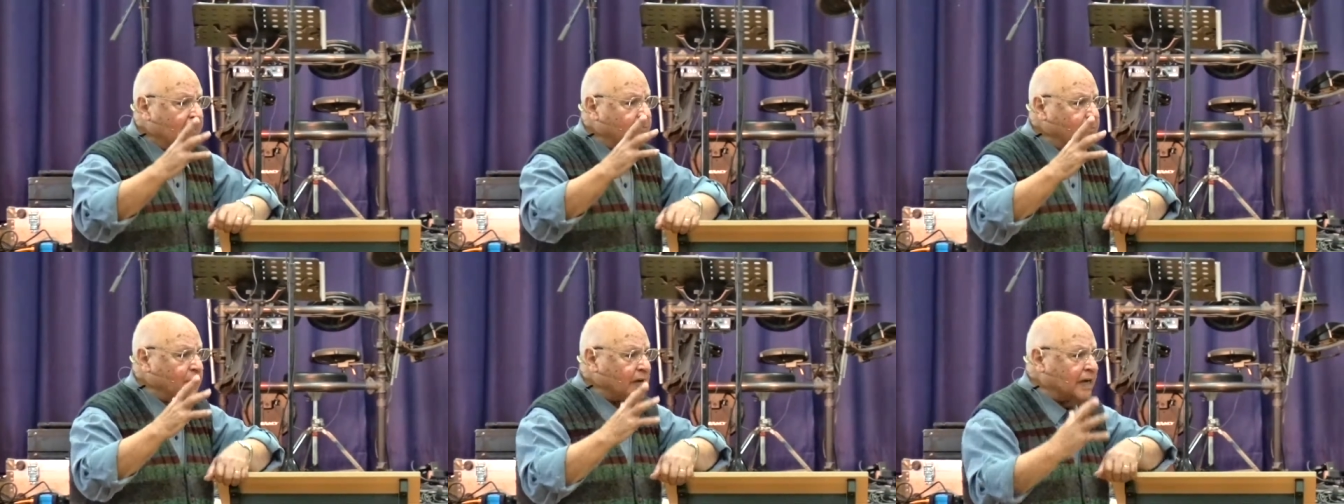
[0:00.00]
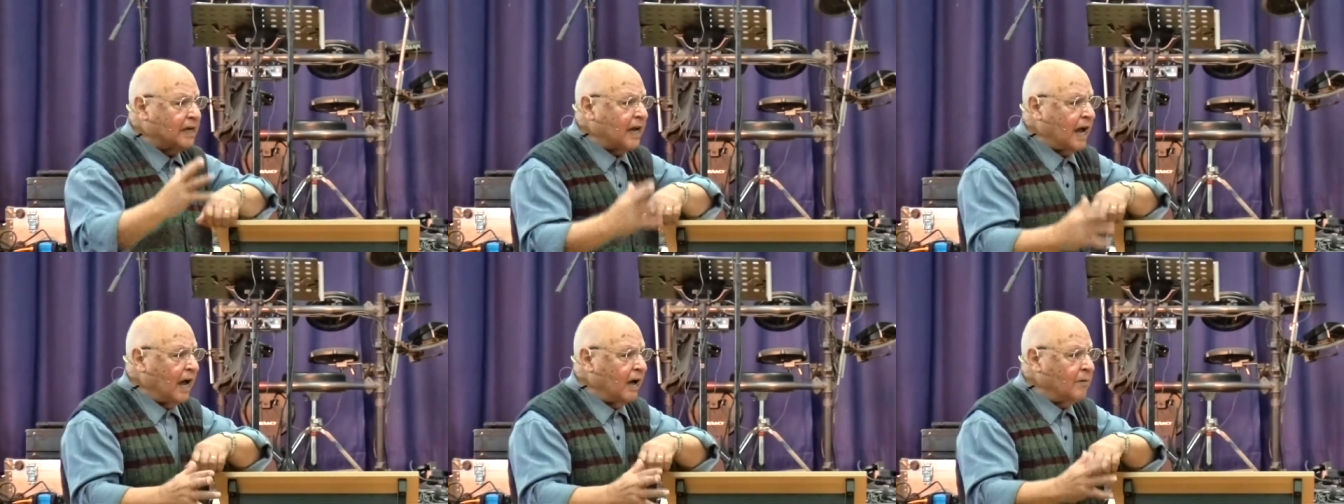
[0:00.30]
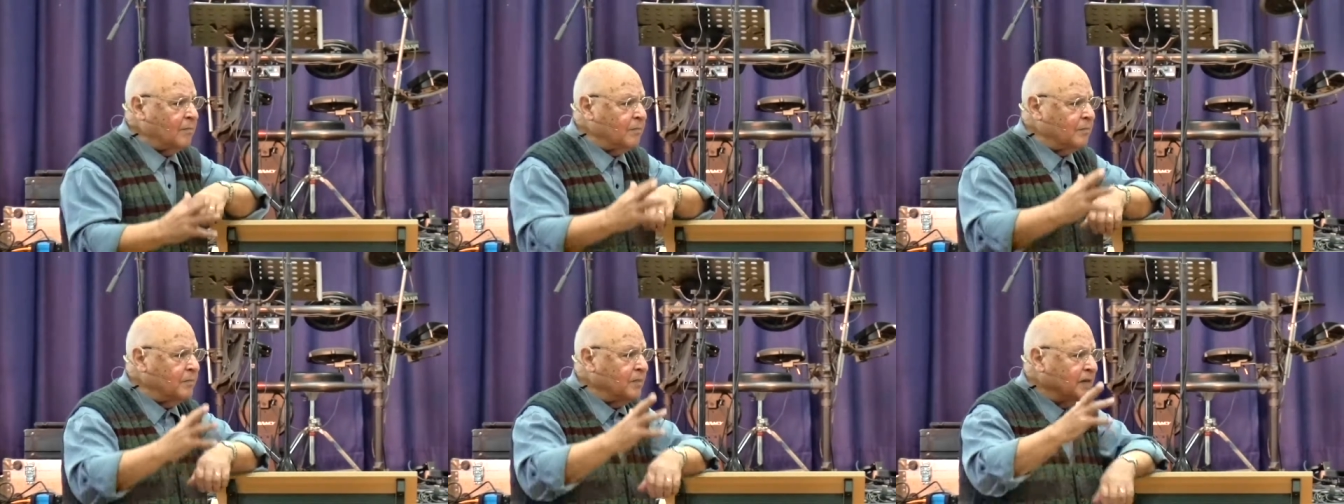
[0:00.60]
have
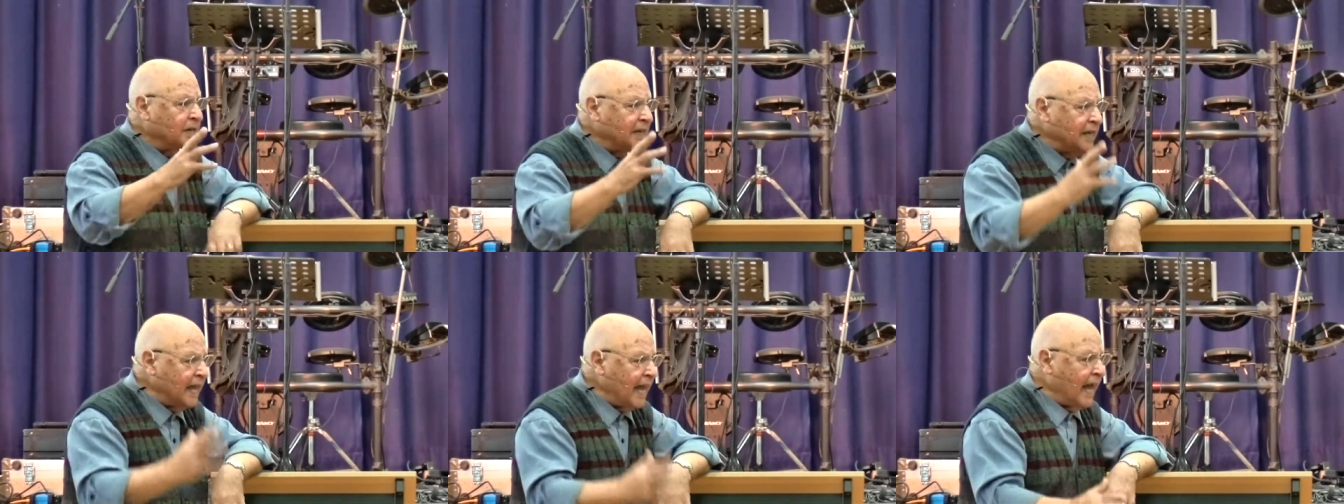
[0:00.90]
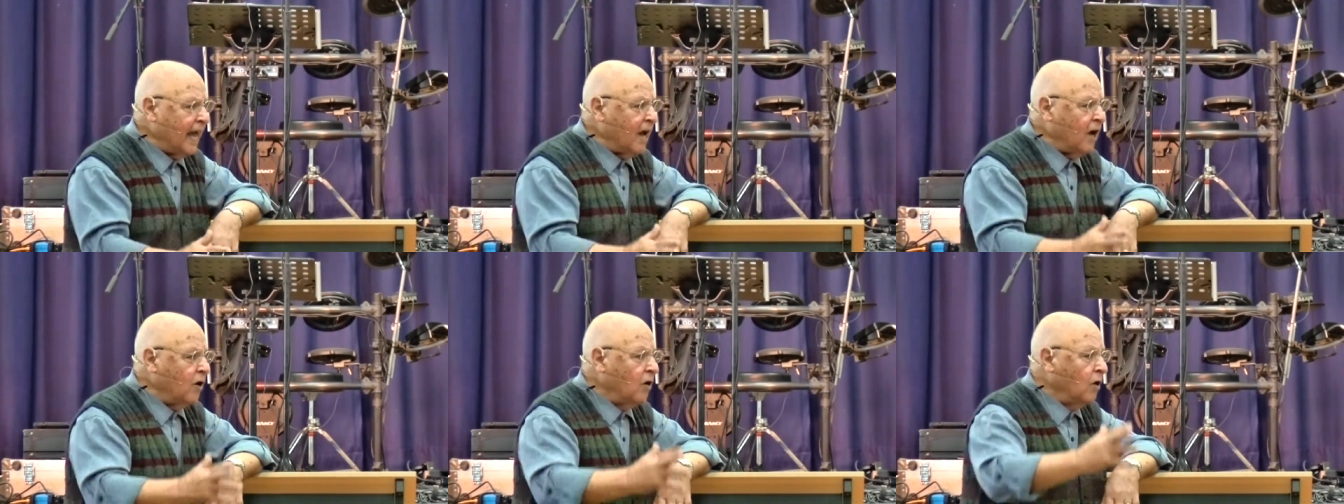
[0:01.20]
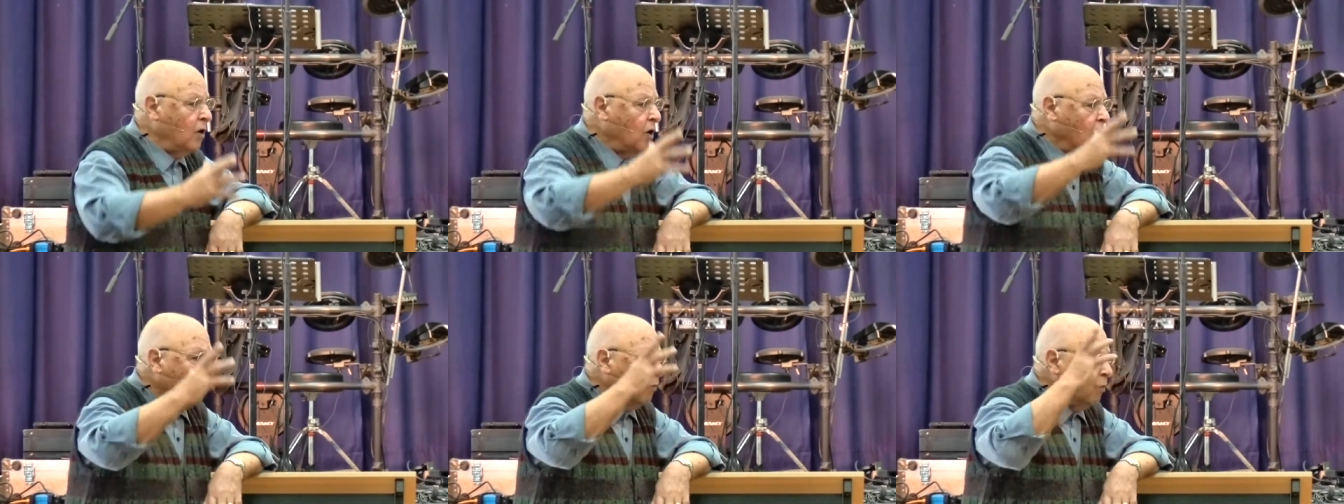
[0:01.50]
become
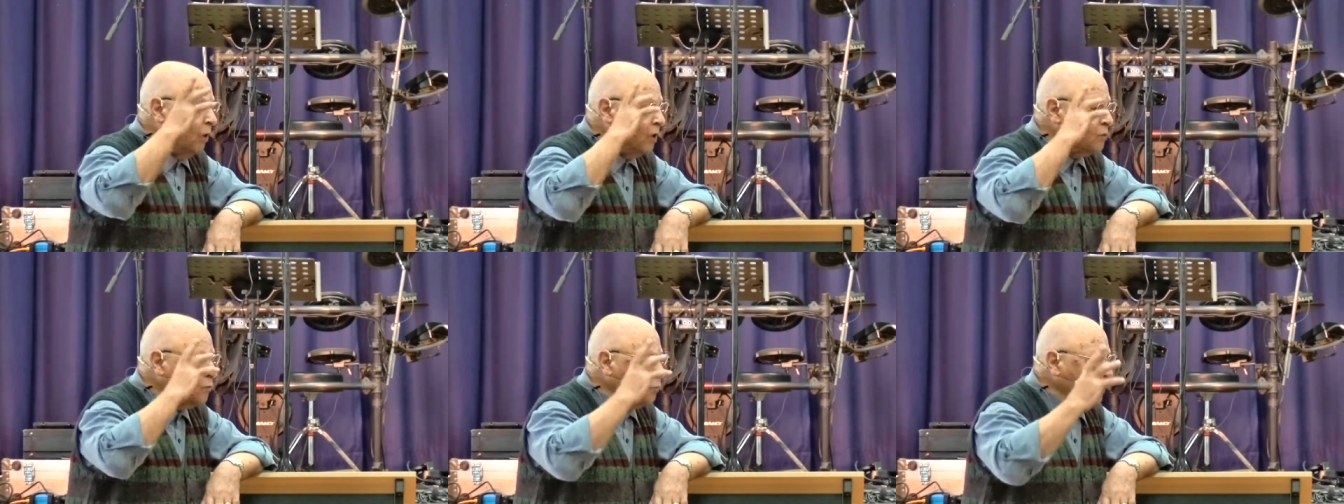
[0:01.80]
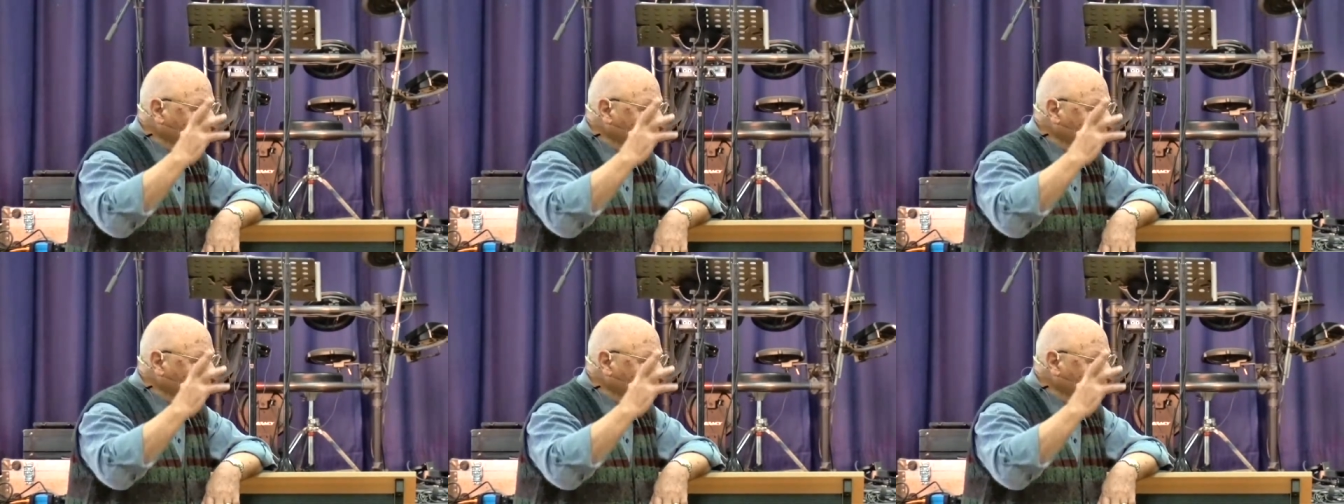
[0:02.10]
now what